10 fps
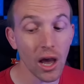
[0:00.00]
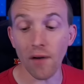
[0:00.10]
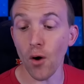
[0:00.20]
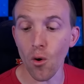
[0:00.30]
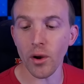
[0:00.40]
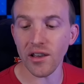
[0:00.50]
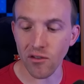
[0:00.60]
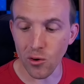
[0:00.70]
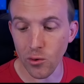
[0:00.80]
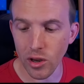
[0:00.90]
have always
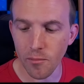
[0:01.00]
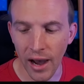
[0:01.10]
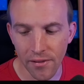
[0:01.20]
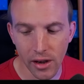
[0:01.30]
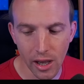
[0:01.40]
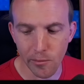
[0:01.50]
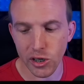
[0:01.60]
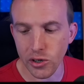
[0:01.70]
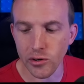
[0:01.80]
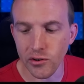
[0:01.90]
known you by the name
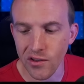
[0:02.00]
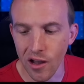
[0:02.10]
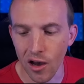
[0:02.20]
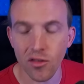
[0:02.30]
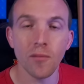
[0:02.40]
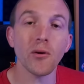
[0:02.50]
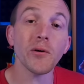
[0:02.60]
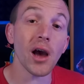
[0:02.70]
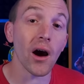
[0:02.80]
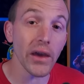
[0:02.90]
Judo Sloth, but
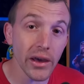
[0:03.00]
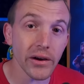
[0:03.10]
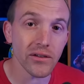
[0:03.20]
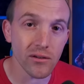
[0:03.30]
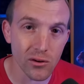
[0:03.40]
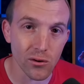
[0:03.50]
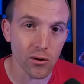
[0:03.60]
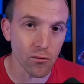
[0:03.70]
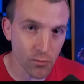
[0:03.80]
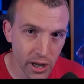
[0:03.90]
we are eager to know
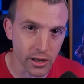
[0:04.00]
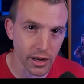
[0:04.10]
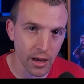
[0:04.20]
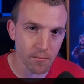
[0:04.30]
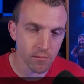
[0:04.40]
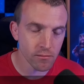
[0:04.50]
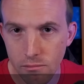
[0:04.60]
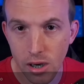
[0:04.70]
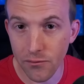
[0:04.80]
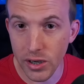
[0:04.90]
your real name.
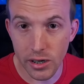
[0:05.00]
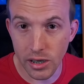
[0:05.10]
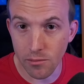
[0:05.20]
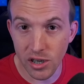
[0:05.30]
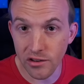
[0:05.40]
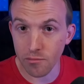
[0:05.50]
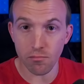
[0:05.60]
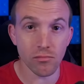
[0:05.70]
My real name is